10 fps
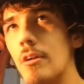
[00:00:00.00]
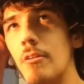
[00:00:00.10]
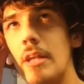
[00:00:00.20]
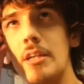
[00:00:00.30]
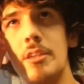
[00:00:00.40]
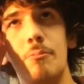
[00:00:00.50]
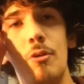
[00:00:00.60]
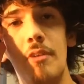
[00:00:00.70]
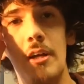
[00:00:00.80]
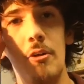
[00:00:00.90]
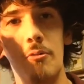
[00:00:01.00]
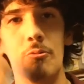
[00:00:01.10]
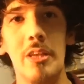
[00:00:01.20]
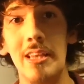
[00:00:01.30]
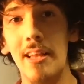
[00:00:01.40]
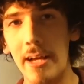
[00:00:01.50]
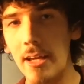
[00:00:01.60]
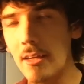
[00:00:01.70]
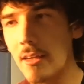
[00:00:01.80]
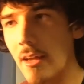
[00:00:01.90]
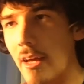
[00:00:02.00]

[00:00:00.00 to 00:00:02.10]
though that's a movie I don't really like.